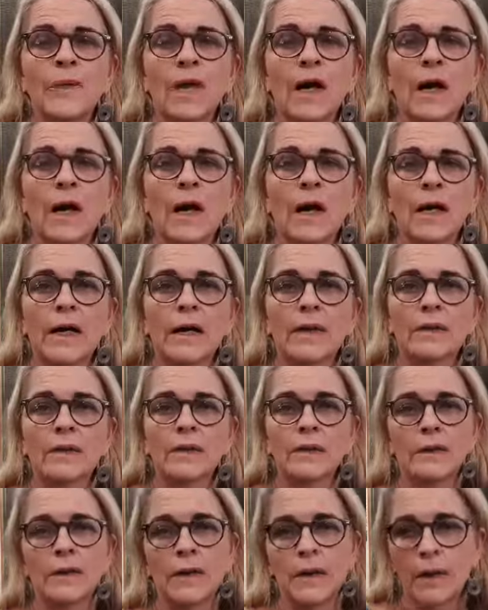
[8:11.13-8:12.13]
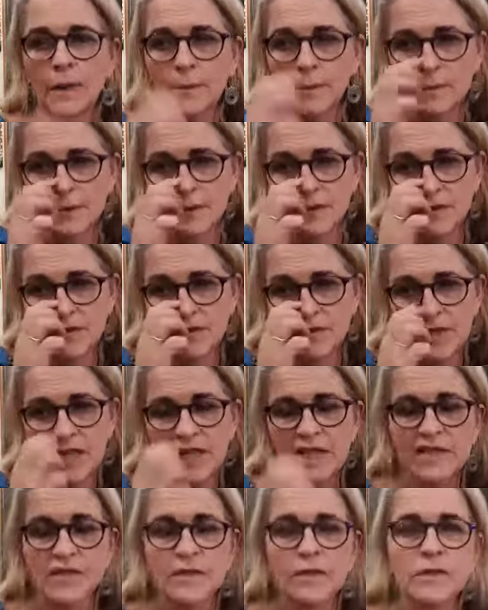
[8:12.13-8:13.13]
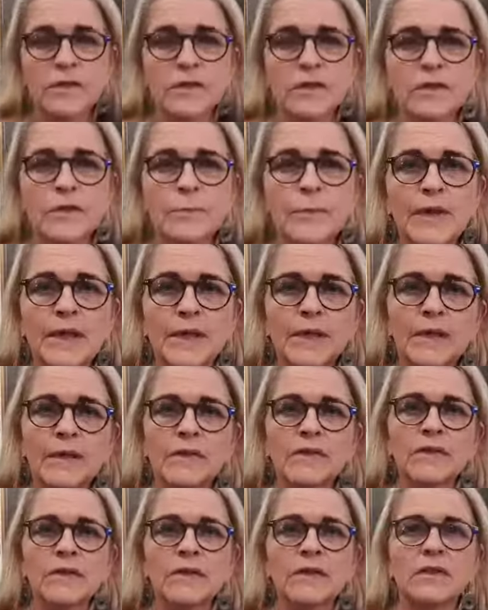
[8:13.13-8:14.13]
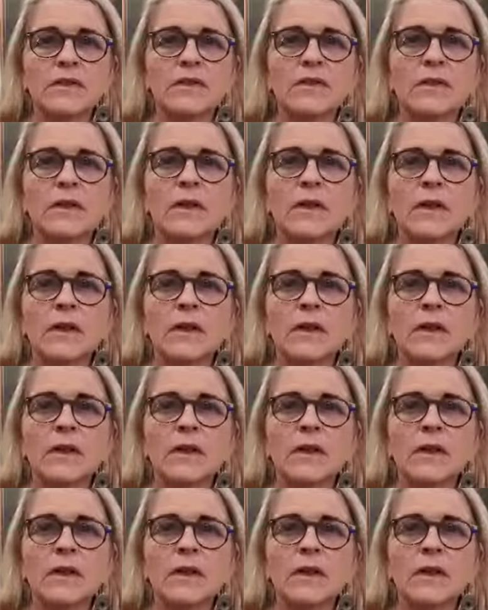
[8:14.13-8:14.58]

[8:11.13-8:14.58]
I had the strangest experience that,